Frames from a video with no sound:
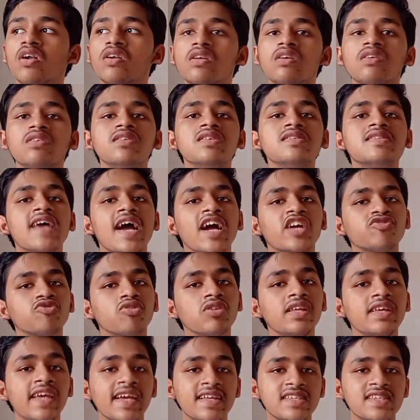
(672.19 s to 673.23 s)
water is
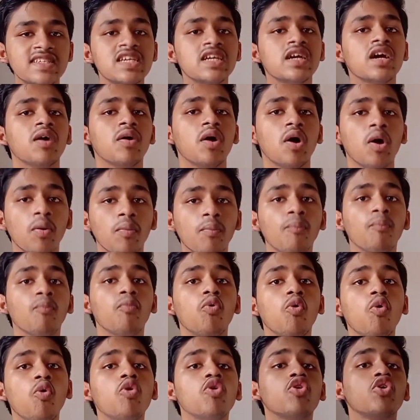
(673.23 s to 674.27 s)
actually getting
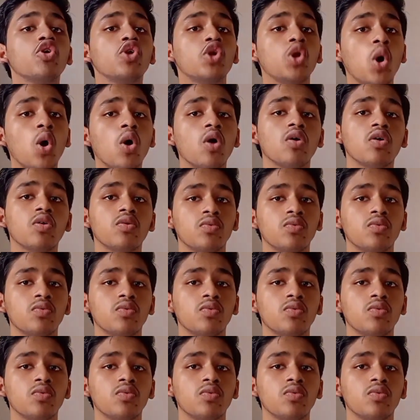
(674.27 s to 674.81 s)
more